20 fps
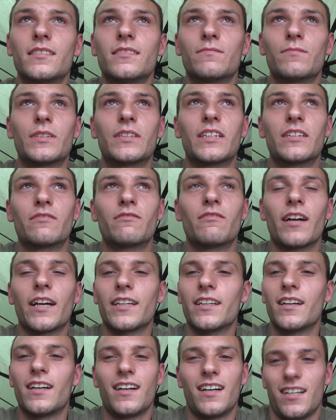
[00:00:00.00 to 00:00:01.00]
with this
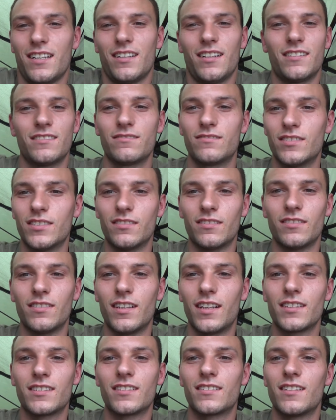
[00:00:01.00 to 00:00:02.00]
rain, I
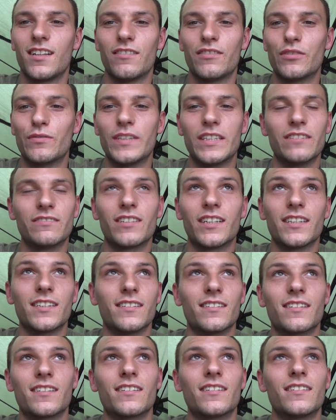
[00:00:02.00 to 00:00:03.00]
just love it when it
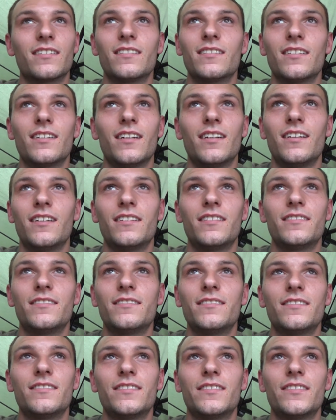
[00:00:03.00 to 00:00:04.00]
rains. Like,
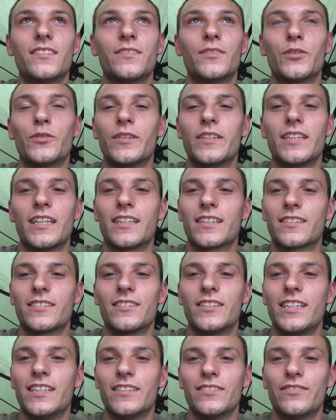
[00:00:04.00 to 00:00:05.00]
I've always had a
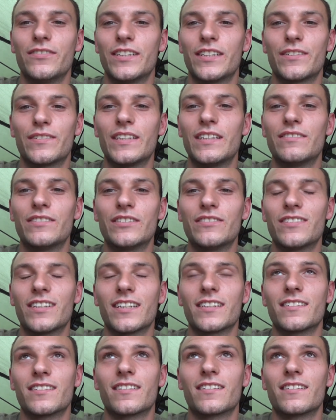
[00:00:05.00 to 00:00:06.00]
good hit of fish whenever it
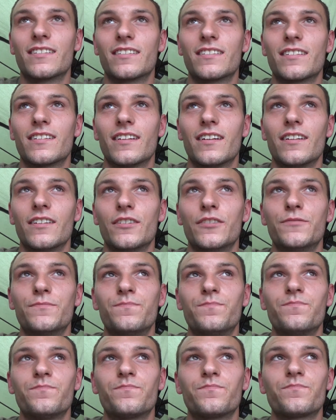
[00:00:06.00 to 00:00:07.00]
rains. So
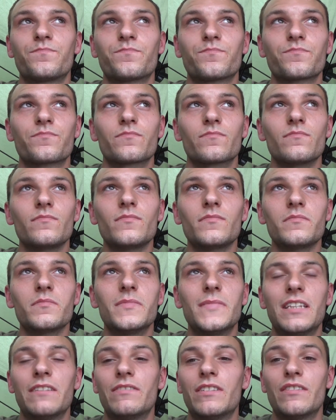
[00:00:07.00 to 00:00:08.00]

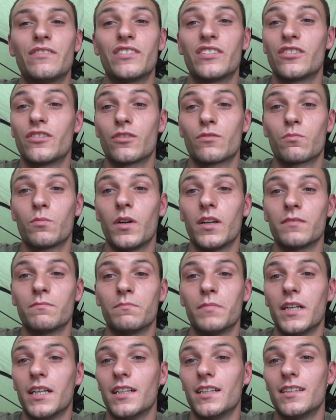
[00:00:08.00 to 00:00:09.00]
even if it's just one,
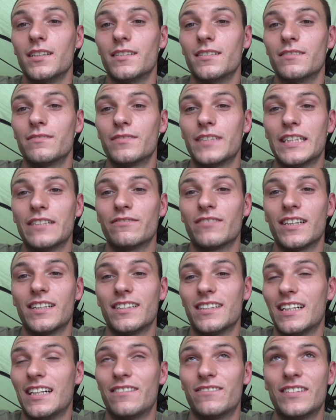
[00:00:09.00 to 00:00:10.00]
but when it
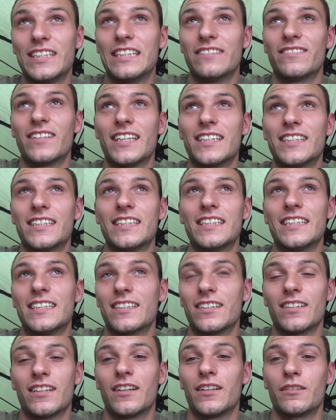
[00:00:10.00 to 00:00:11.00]
rains and it's
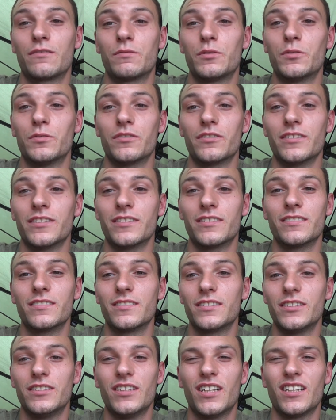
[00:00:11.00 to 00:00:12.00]
so hard water,
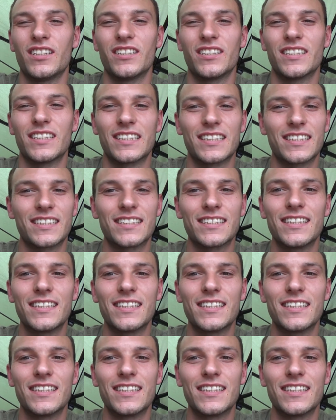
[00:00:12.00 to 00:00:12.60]
you know you're gonna